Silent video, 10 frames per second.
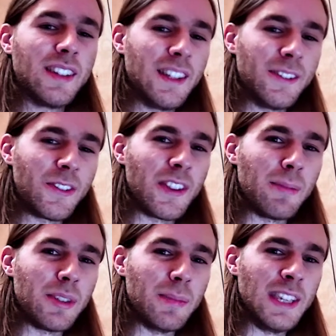for
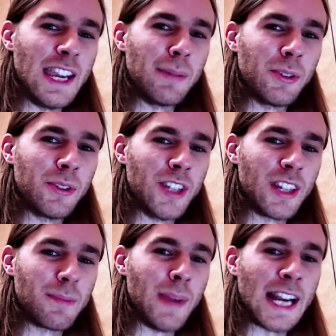them to be able to
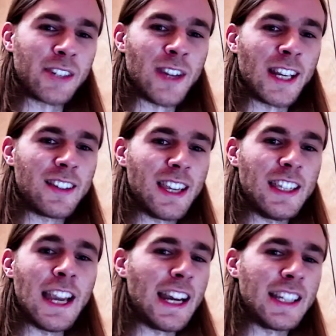just backtrack and say,
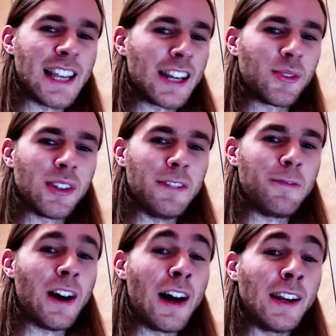yeah, it's actually
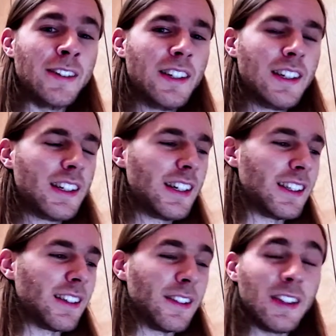fine.
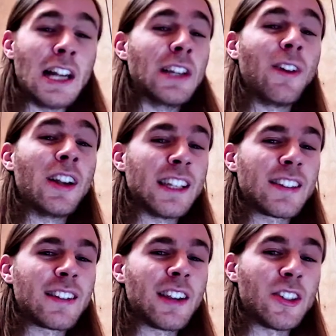It's a lot of
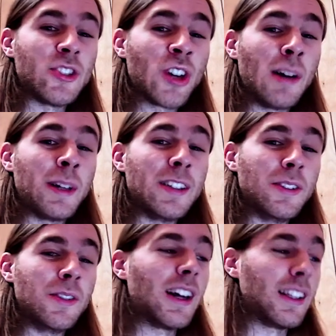unnecessary drama, and
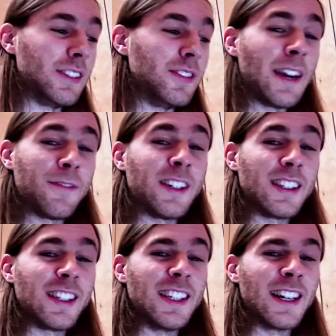you you
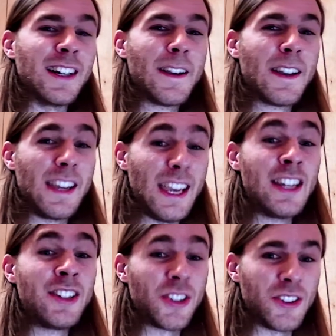definitely uh,
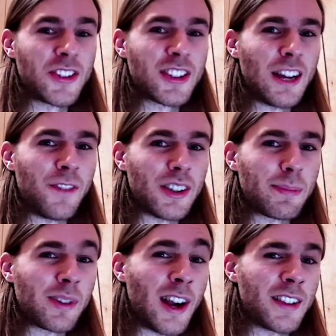injured yourself on the
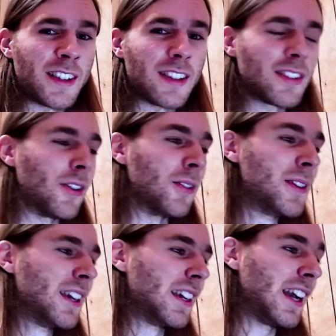process. So
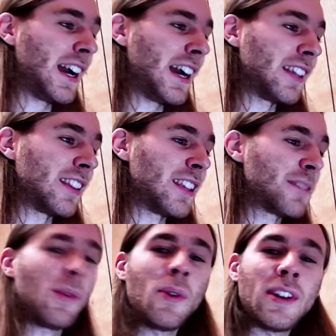at, at this
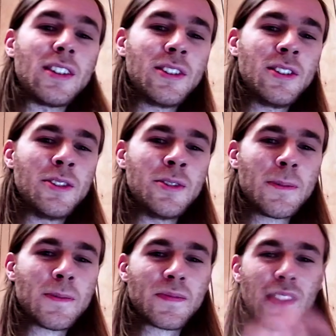point too,
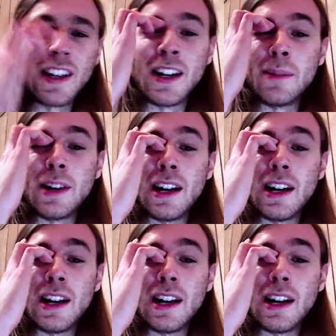um,